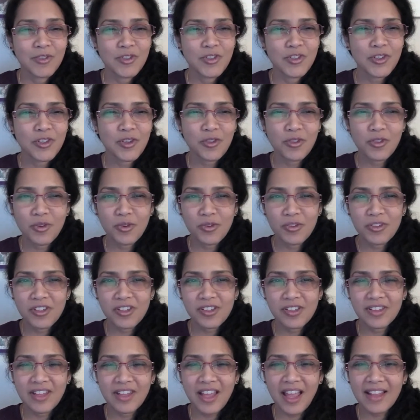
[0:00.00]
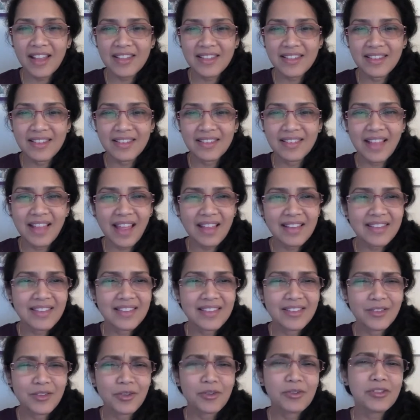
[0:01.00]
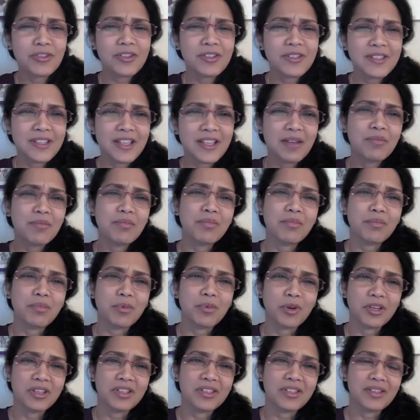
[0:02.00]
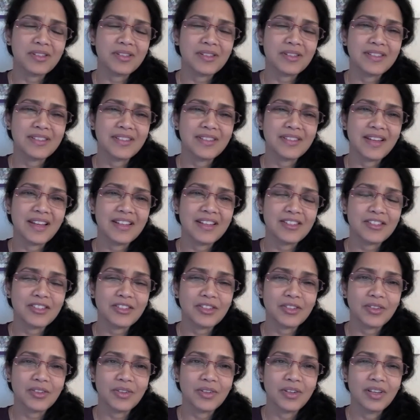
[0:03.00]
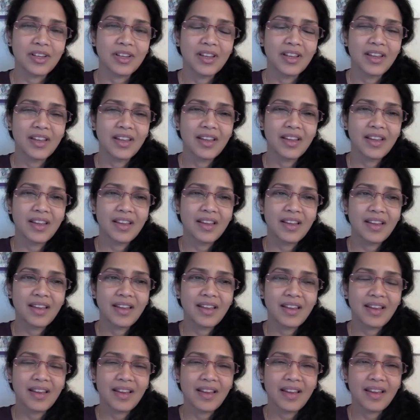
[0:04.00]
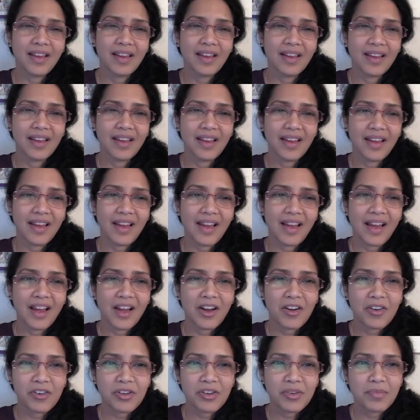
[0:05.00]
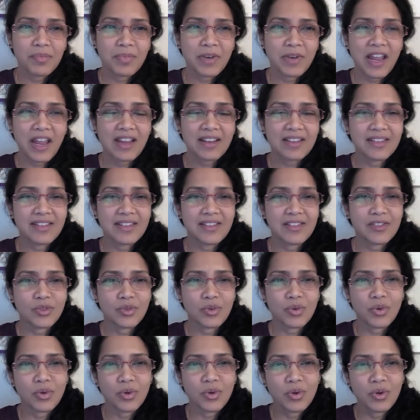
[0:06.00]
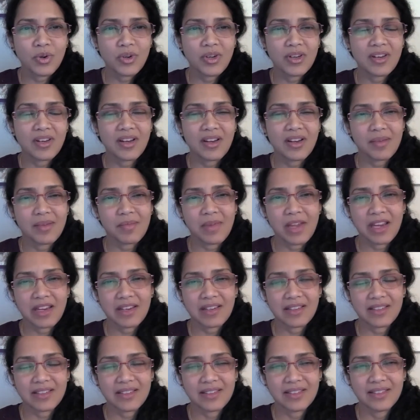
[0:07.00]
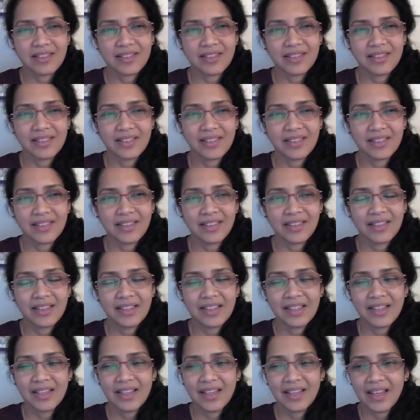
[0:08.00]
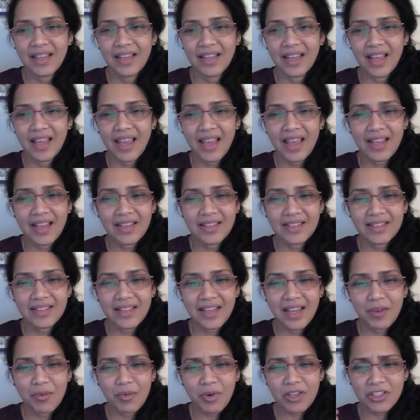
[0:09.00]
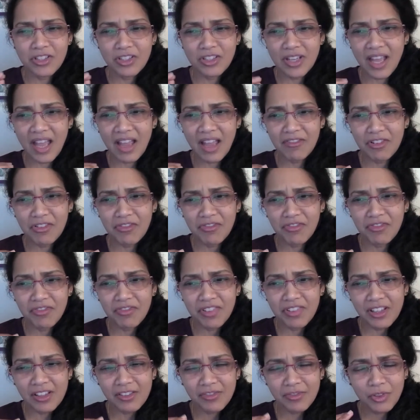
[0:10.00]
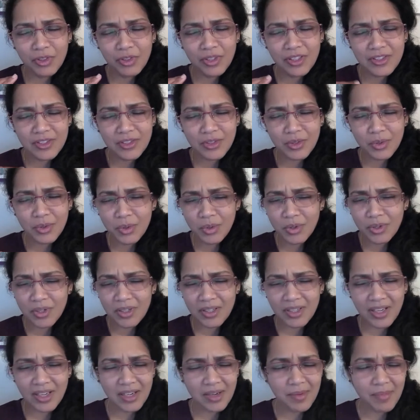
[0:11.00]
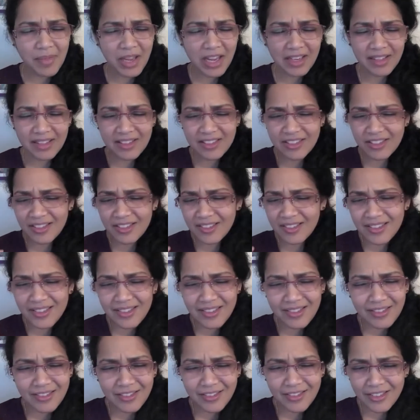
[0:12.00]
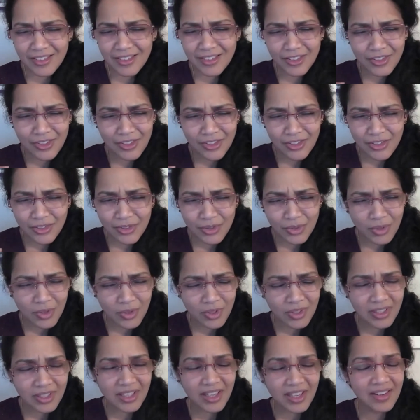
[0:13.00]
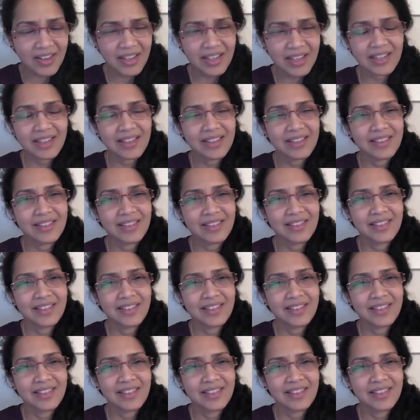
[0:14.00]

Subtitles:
So those are some pointers as to how to practice ordinary mind. And I want you to have a feel for this ordinary mind. It's just ordinary.